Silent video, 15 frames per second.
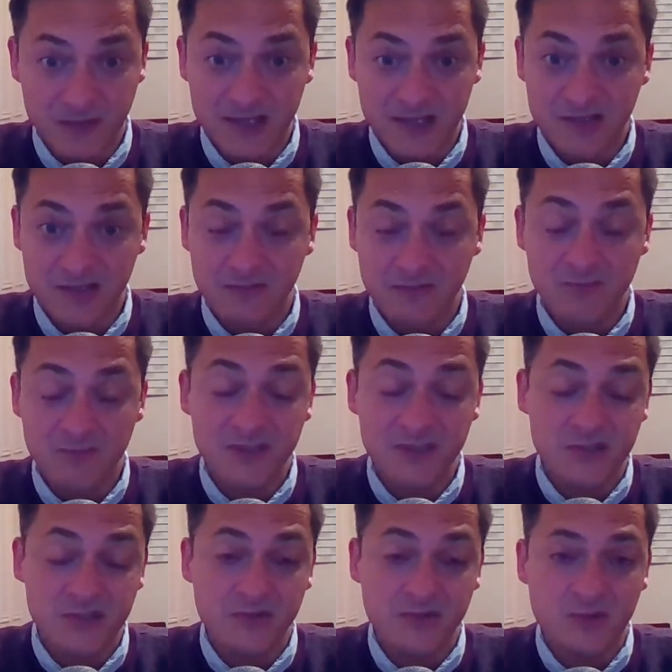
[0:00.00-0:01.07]
So please
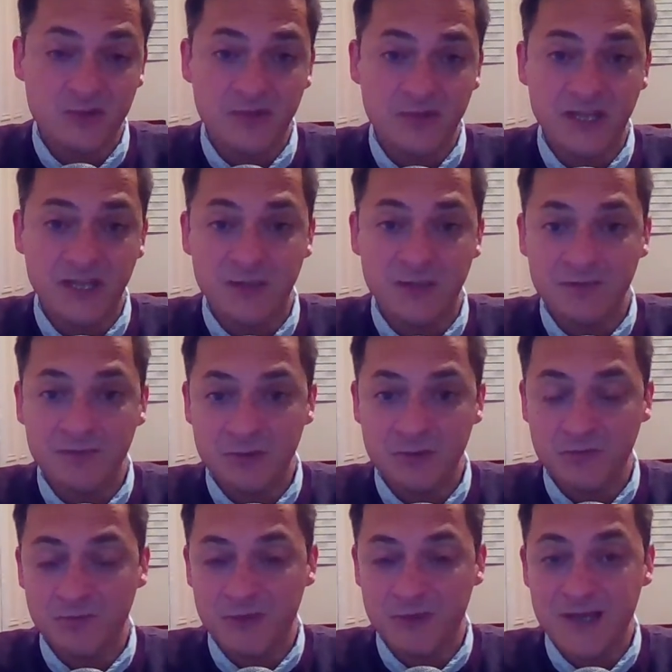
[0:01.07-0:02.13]
do drop me an email, good,
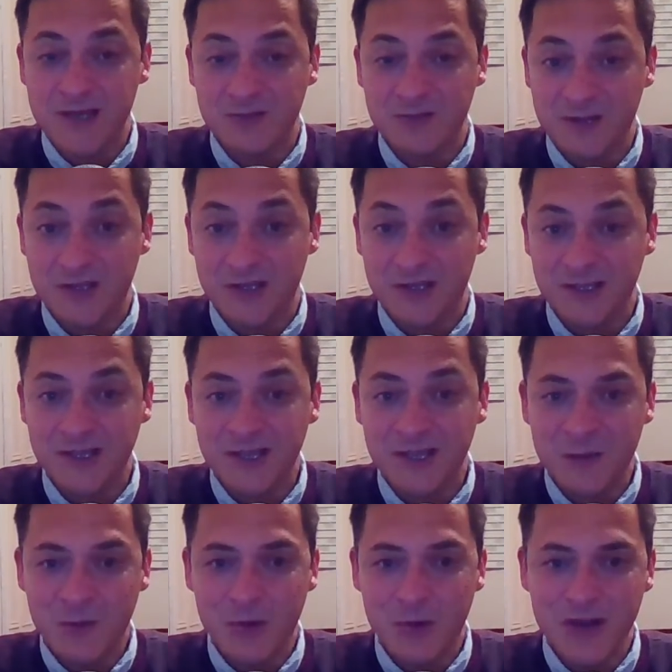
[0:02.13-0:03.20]
bad, or ugly,
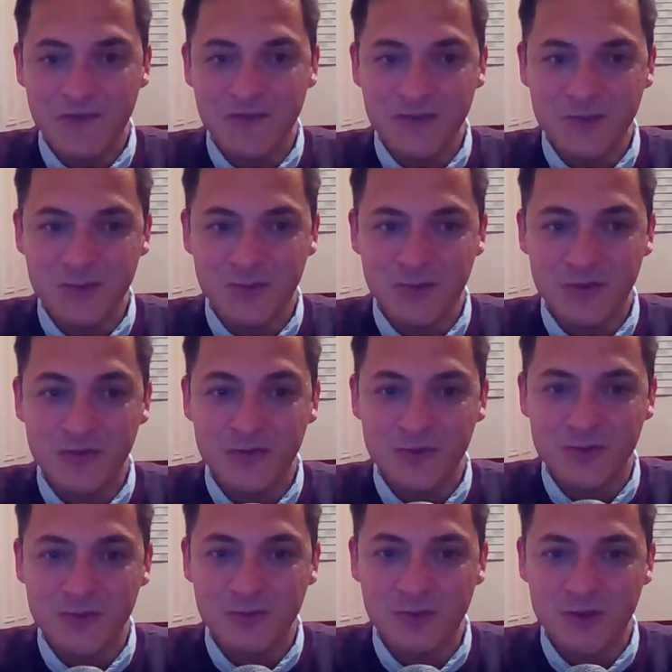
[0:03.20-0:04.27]
whatever your
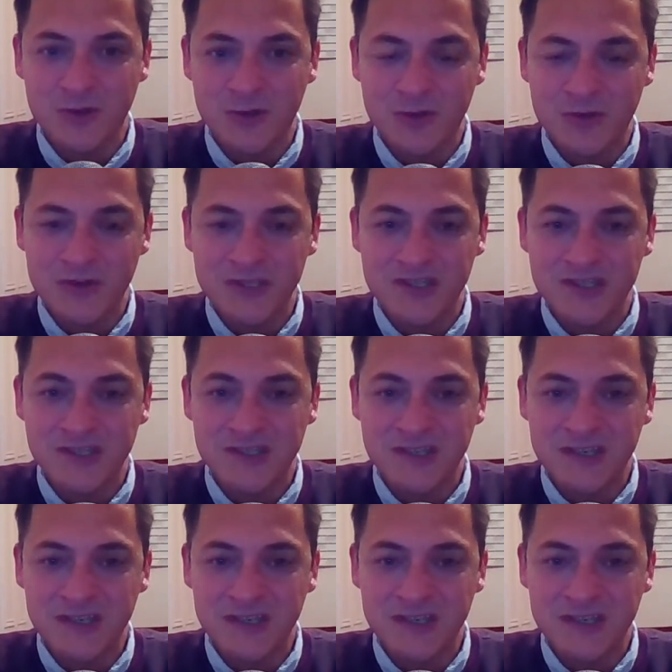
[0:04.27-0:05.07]
thoughts were on this